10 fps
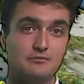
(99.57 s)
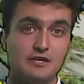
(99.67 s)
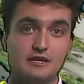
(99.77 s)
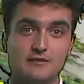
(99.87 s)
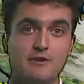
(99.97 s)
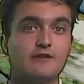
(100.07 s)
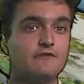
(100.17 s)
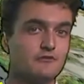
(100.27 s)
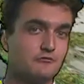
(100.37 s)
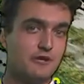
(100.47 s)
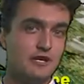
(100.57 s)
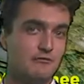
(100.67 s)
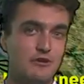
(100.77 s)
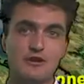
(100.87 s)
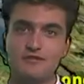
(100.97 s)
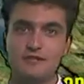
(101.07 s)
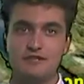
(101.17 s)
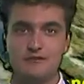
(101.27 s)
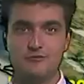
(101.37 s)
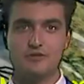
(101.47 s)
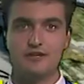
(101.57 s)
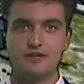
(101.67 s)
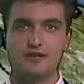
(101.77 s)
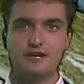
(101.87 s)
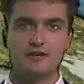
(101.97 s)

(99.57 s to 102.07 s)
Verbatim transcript: We get the beneficial rain and we don't have to deal with uh,